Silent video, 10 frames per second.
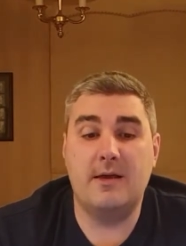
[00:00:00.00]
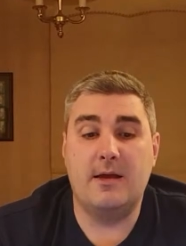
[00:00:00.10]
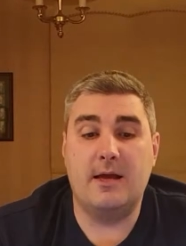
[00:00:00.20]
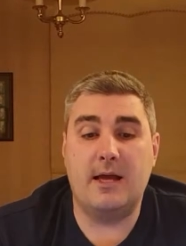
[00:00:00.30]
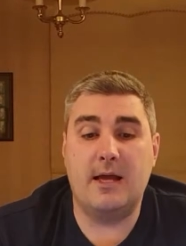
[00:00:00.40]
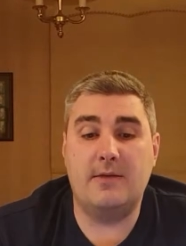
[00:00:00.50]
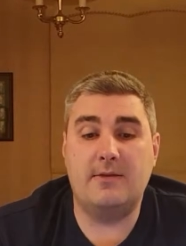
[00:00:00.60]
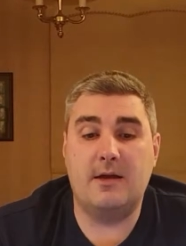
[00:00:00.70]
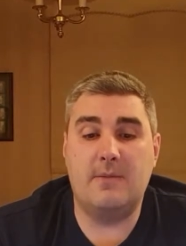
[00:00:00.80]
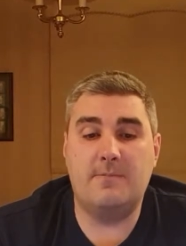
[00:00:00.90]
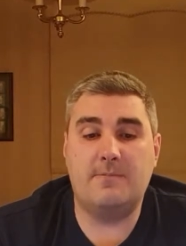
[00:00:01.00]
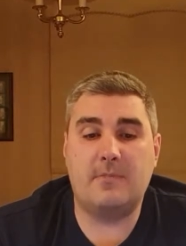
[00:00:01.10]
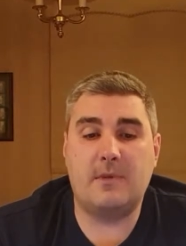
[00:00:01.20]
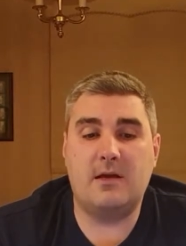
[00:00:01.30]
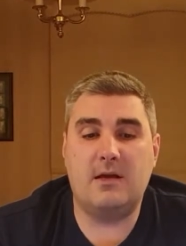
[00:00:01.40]
and
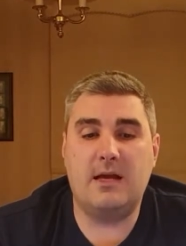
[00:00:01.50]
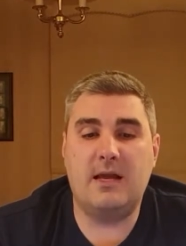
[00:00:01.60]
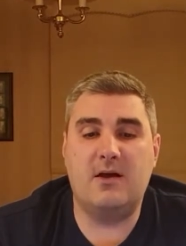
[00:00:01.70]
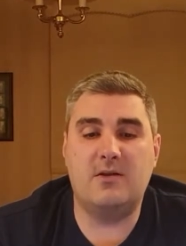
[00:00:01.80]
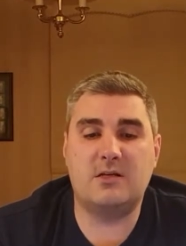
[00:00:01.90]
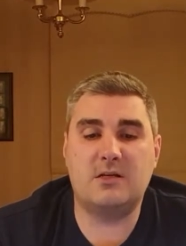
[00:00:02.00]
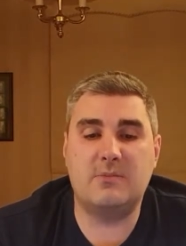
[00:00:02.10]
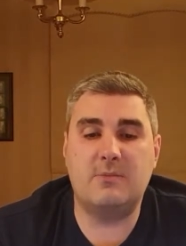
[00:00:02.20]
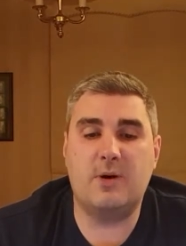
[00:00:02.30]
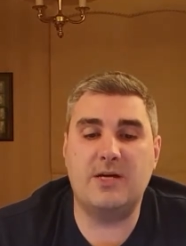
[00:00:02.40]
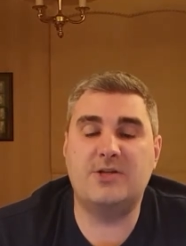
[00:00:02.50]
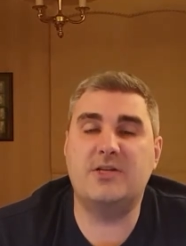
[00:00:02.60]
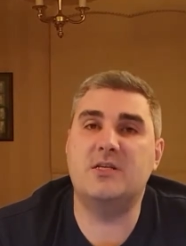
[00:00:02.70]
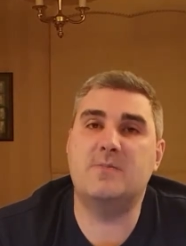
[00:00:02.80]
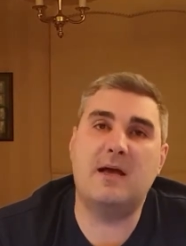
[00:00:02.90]
he asks him
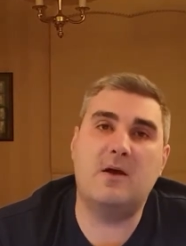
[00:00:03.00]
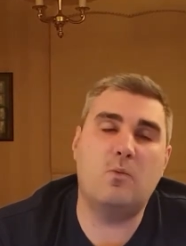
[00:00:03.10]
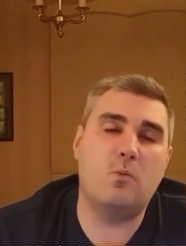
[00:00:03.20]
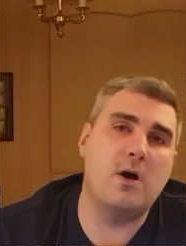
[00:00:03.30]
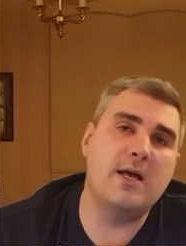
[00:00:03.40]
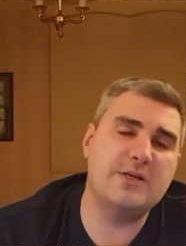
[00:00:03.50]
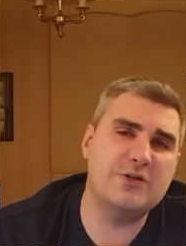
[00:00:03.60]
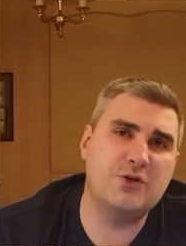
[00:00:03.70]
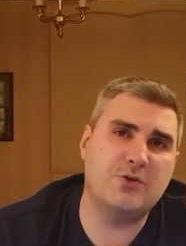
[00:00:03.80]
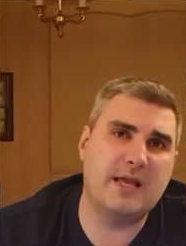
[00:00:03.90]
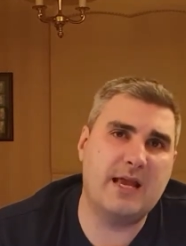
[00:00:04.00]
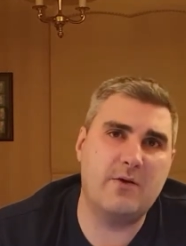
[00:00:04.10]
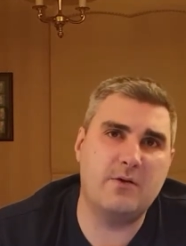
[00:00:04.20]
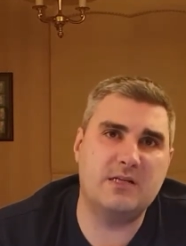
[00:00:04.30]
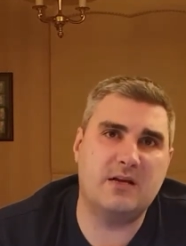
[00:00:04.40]
questions about why is John here
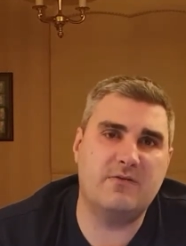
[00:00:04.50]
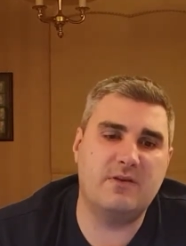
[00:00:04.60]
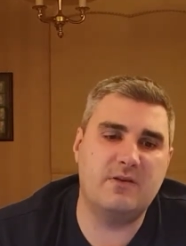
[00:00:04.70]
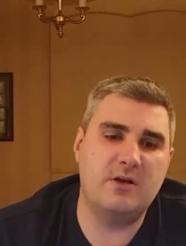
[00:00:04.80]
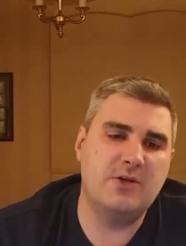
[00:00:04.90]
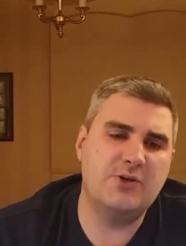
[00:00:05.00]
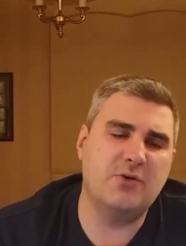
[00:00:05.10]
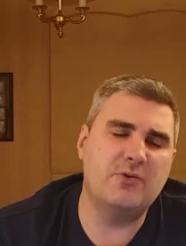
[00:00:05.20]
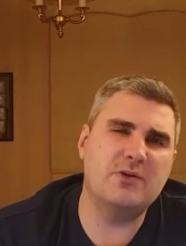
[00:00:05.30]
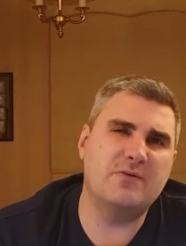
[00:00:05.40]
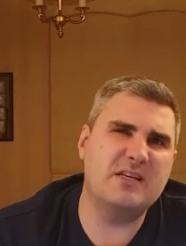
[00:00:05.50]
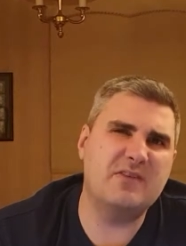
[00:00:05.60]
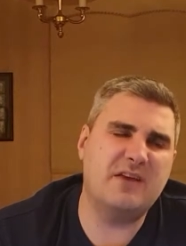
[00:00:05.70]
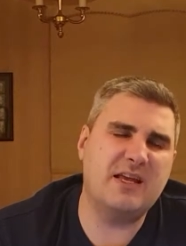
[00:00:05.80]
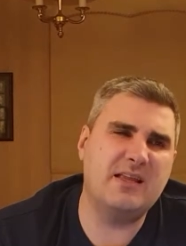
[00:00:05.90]
and stuff, and John's obviously
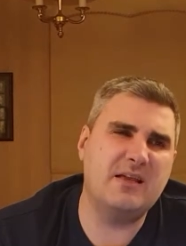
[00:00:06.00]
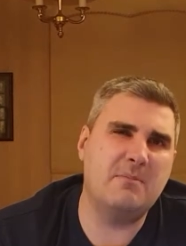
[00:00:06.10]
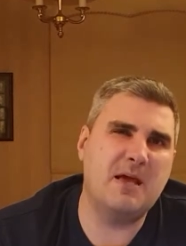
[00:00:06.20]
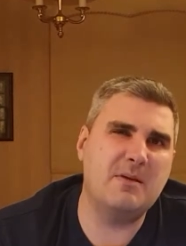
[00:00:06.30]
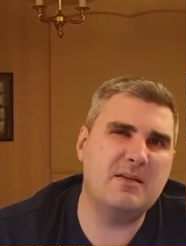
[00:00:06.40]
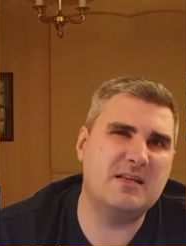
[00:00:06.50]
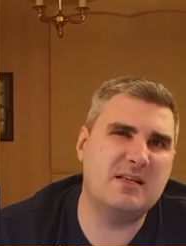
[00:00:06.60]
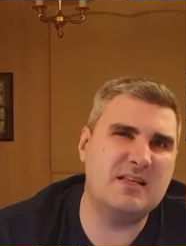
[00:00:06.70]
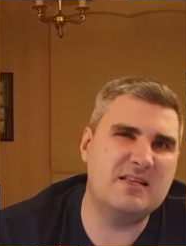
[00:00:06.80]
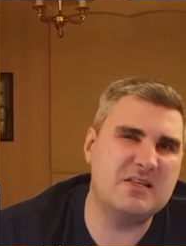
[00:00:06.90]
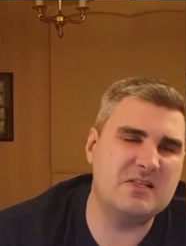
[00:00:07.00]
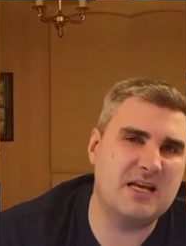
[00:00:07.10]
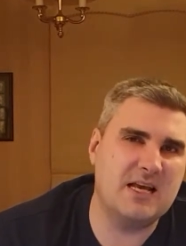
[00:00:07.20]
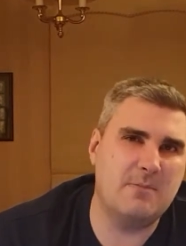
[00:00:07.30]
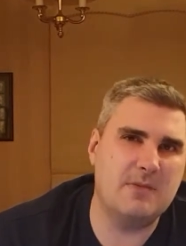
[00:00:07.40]
thinking that maybe Sydney's into
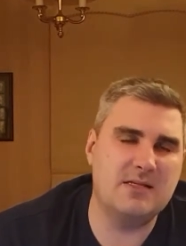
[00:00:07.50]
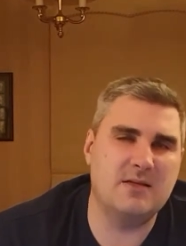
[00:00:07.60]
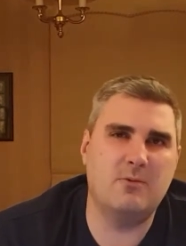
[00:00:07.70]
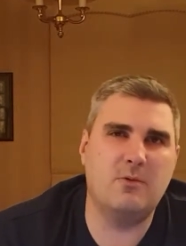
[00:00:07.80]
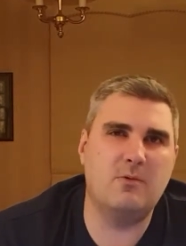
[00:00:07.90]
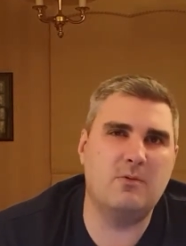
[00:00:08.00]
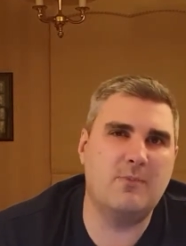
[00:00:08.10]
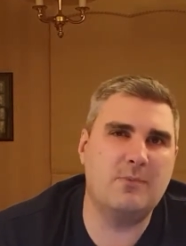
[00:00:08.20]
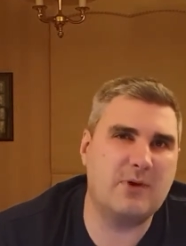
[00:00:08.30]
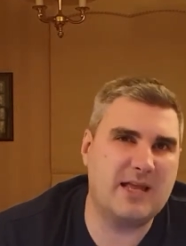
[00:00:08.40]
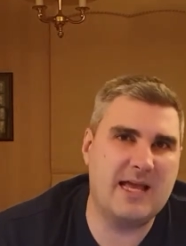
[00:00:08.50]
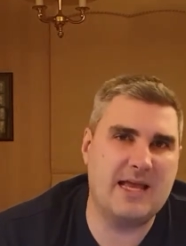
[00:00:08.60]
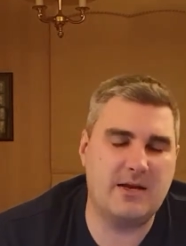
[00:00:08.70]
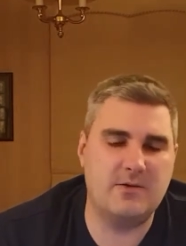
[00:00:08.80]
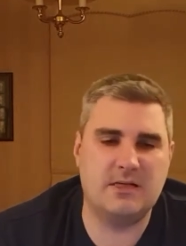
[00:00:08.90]
him, and he's like, well, I'm not gay,
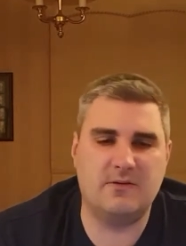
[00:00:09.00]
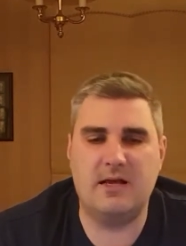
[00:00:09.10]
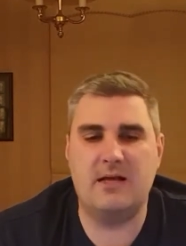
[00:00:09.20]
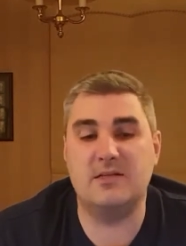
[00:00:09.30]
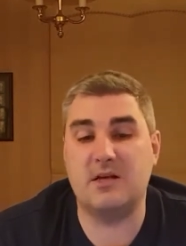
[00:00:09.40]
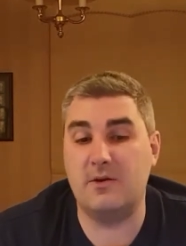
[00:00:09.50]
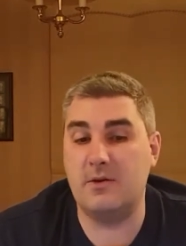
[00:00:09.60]
and stuff like that. So